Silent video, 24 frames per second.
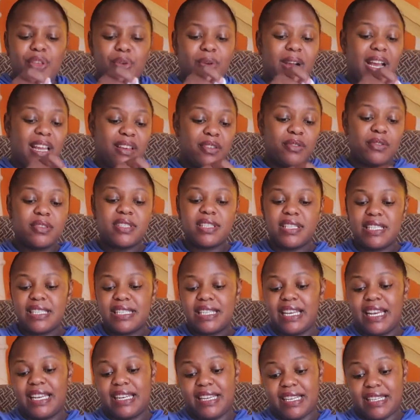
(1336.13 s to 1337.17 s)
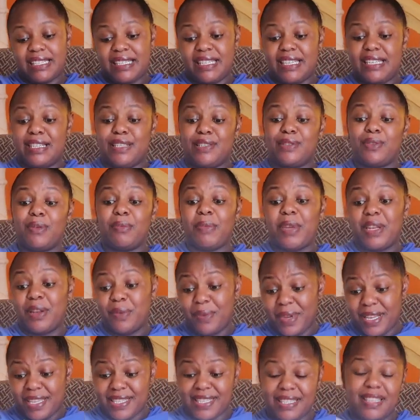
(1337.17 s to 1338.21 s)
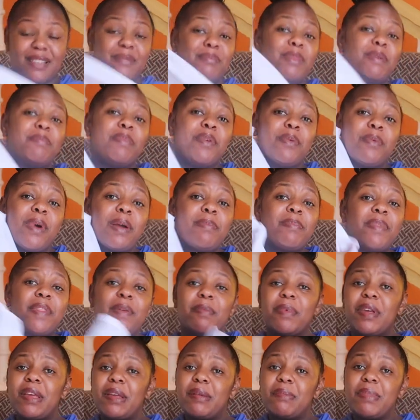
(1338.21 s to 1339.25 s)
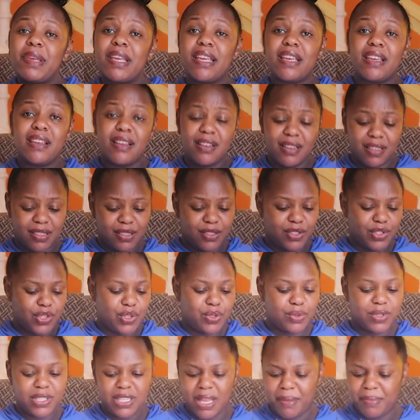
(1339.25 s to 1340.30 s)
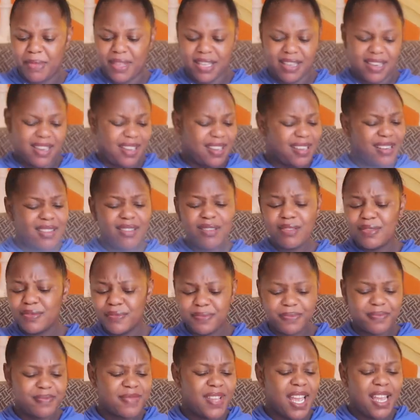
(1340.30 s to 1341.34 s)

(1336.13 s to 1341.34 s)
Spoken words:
You can use these liners in so many ways. Maybe wipe the baby, do something, I don't know.